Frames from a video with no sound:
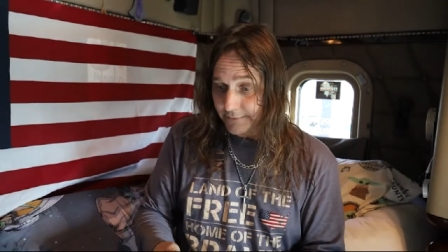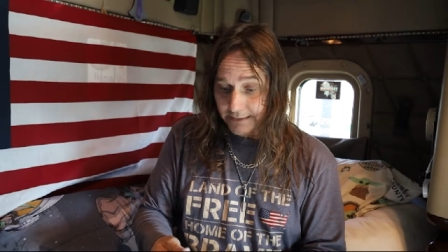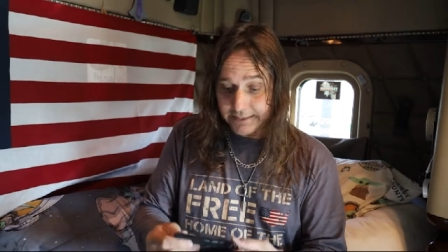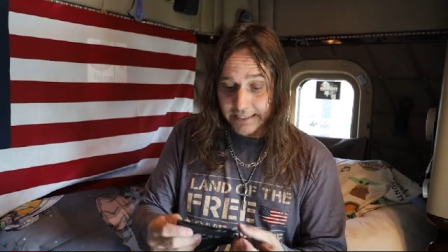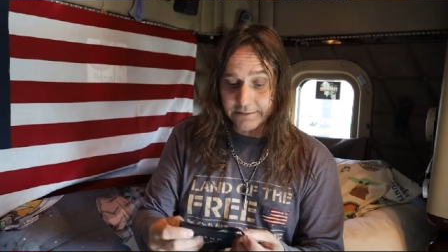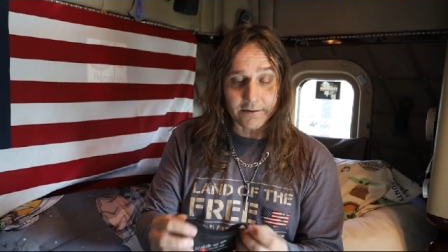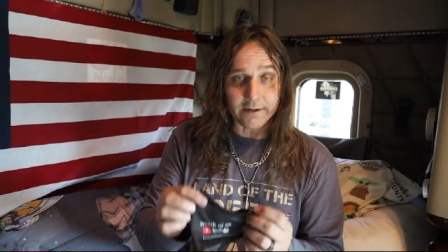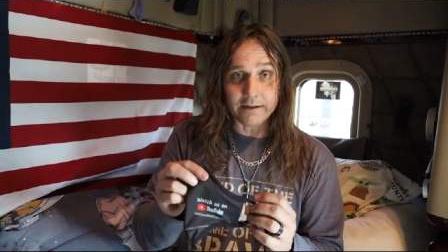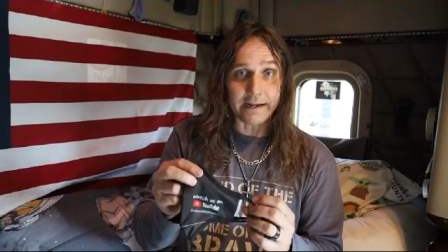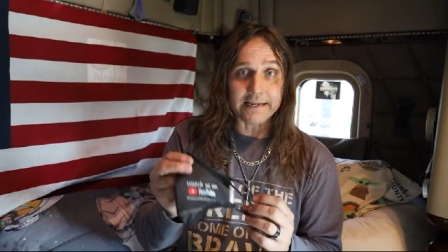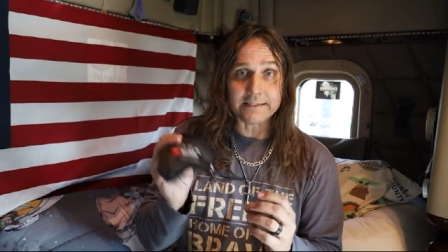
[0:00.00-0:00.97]
a test
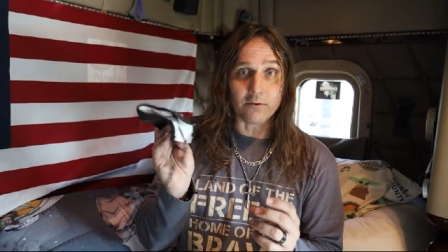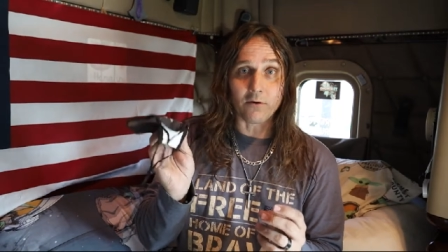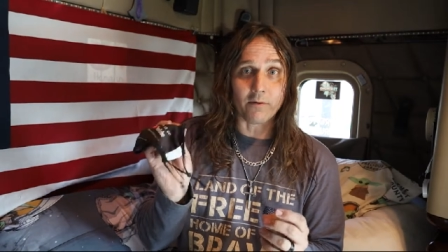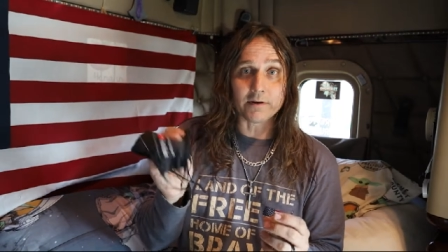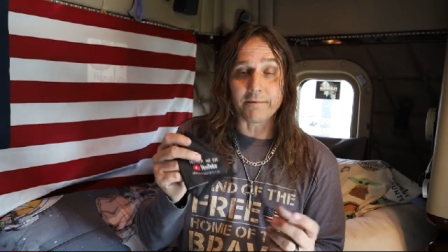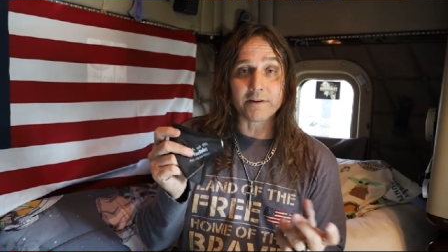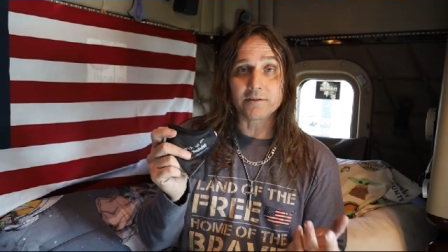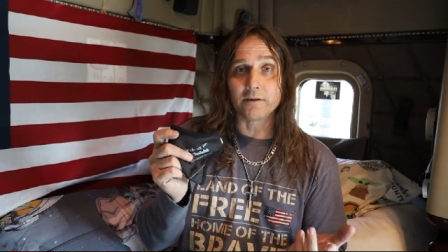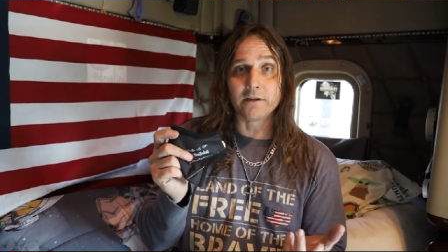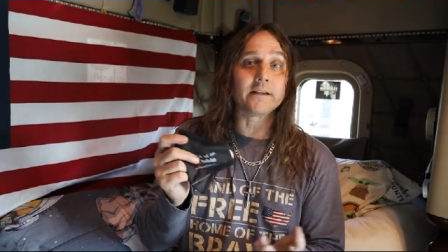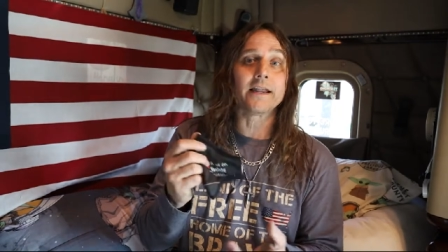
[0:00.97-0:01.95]
run I guess what, it's
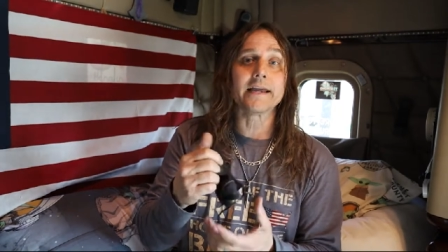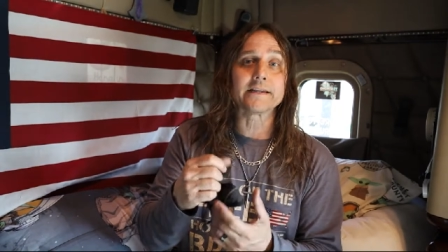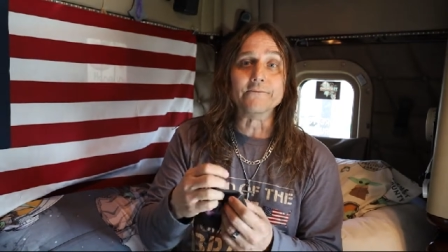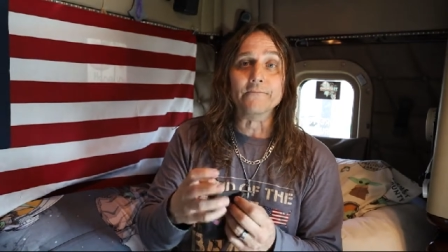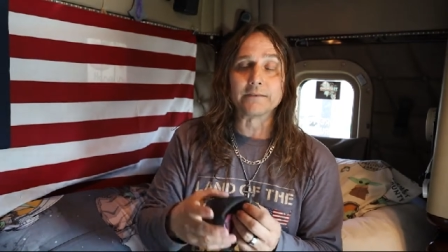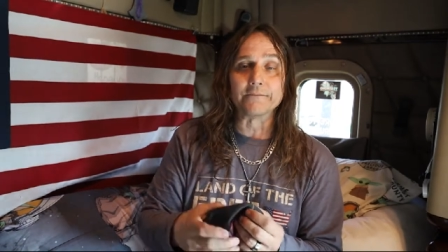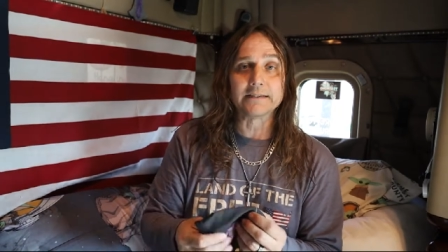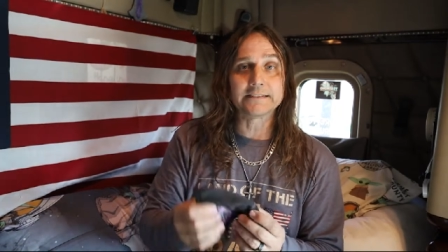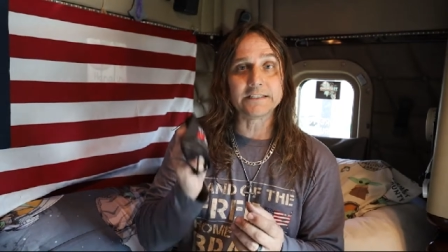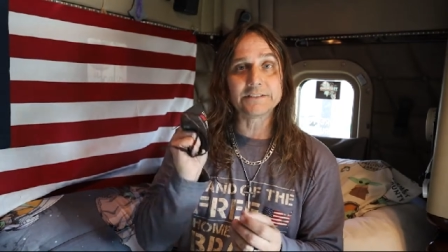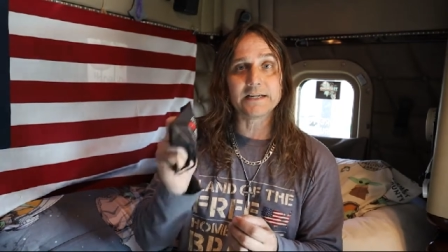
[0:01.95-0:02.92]
gonna look like
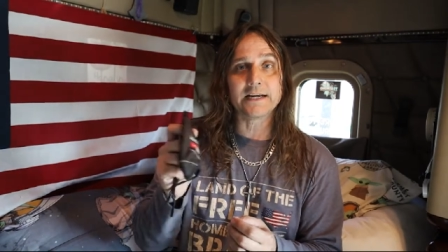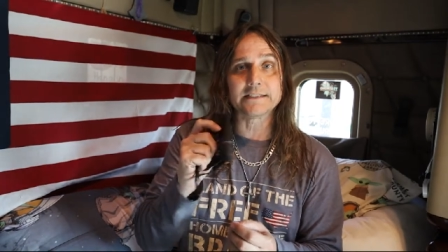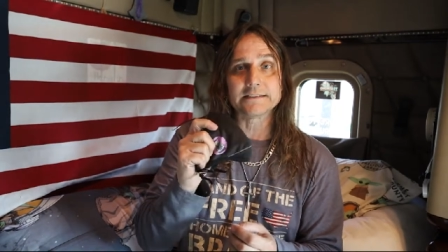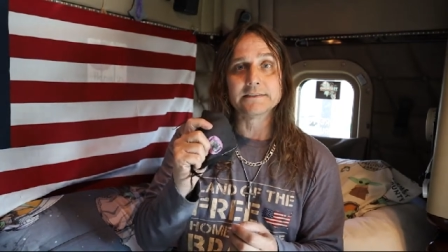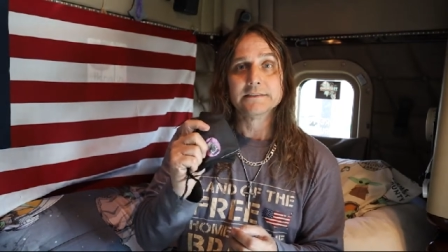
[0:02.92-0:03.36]
a test shot